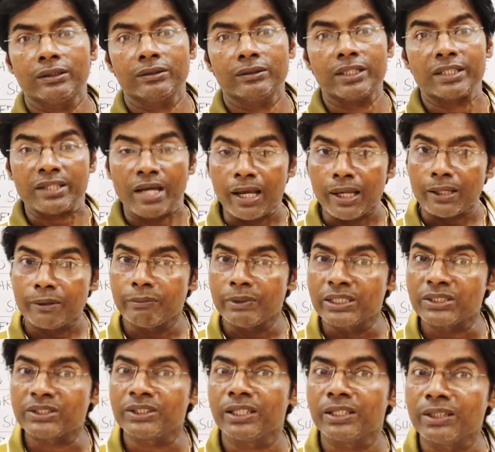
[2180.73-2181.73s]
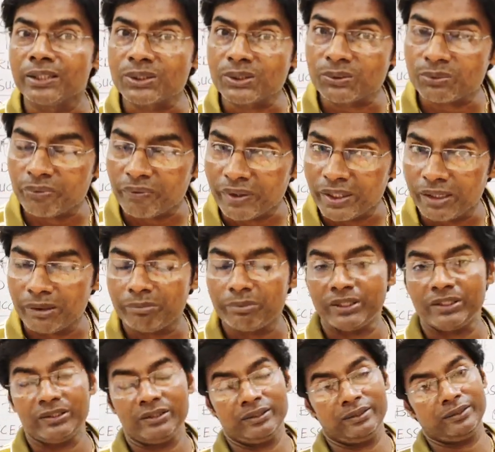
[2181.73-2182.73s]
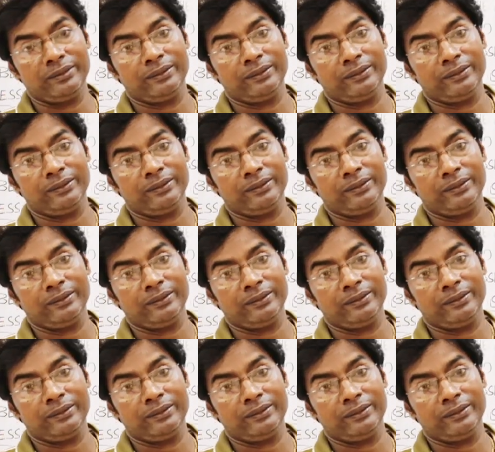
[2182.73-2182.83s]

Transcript: The time is in his favor.